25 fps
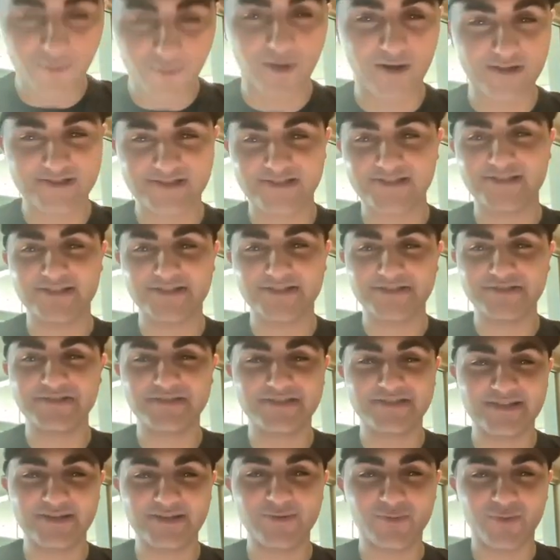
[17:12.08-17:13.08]
wants. Yeah.
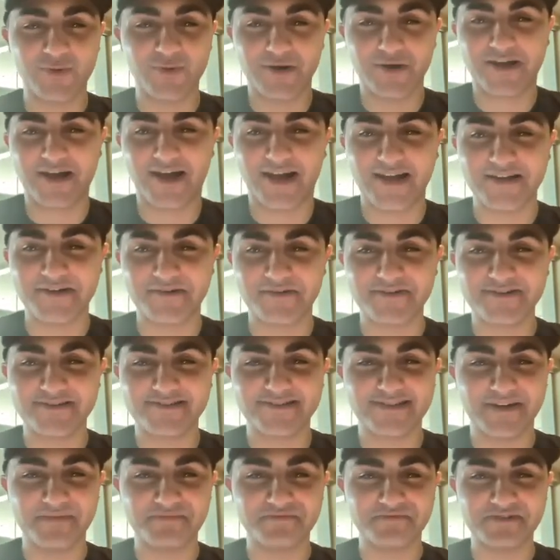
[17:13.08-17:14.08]
See what kind of
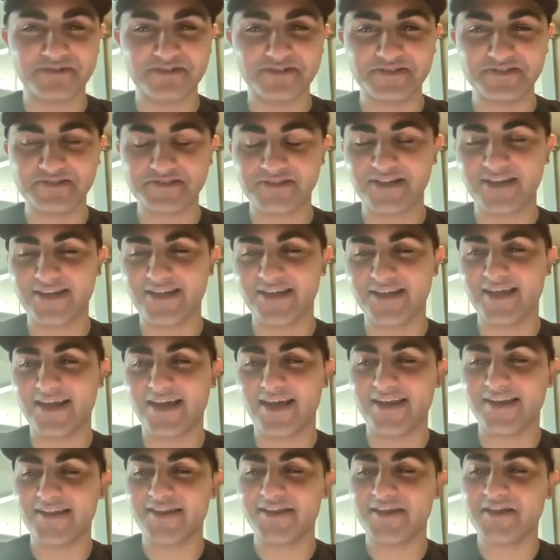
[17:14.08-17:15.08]
reception he's gonna
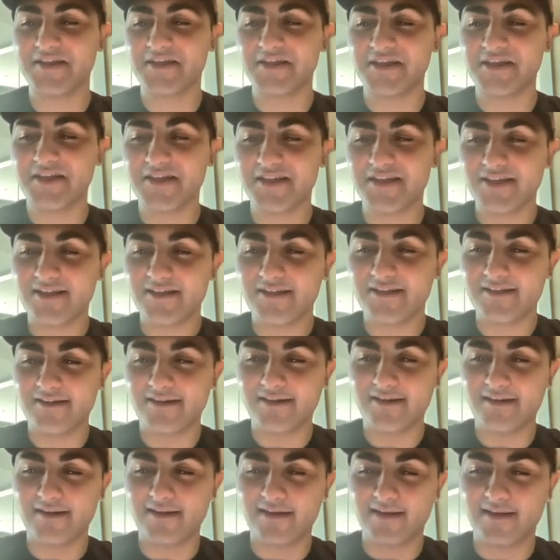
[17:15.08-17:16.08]
get.
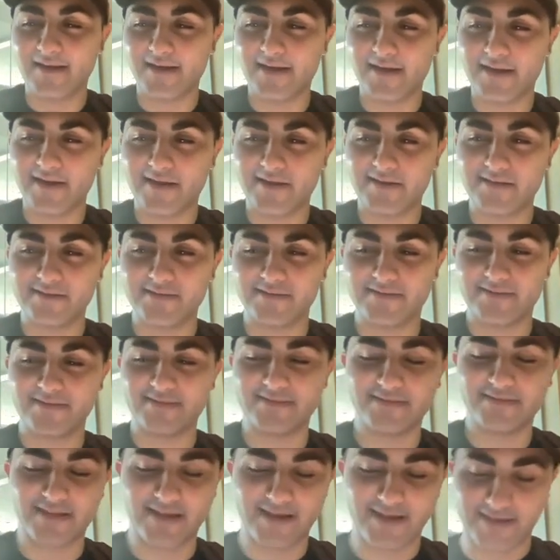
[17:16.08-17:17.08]
Yeah, right. And
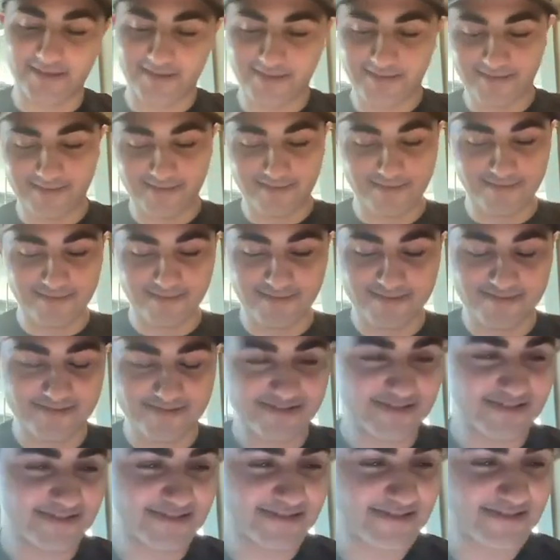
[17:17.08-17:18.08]
like,
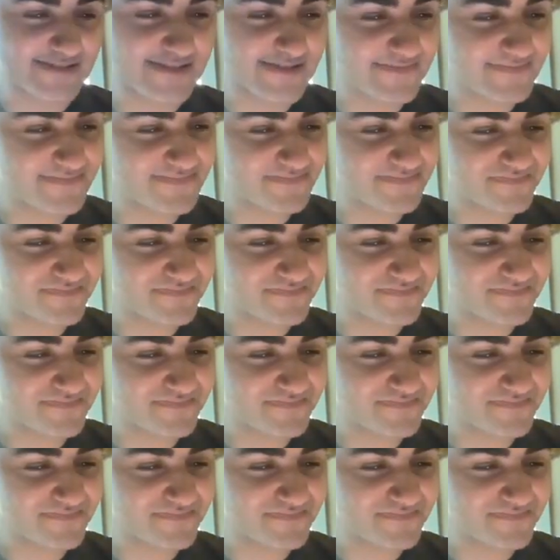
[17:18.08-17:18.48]
it's just,